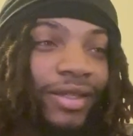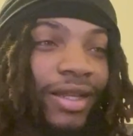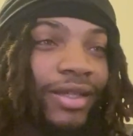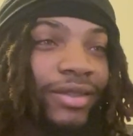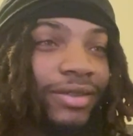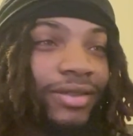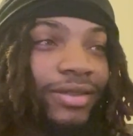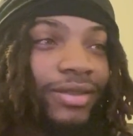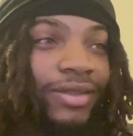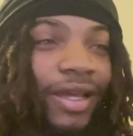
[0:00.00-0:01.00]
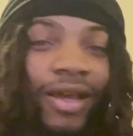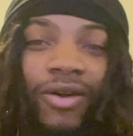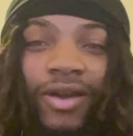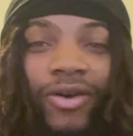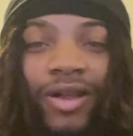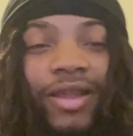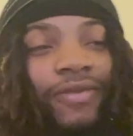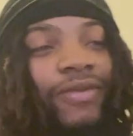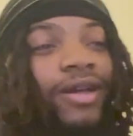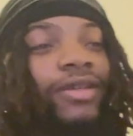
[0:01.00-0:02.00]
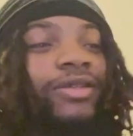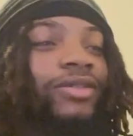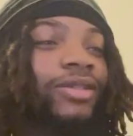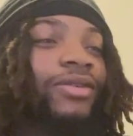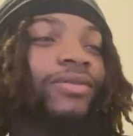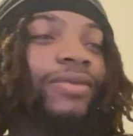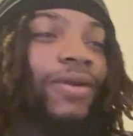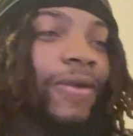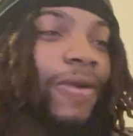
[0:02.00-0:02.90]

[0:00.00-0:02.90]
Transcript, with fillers: Like, at all that five years old, bro.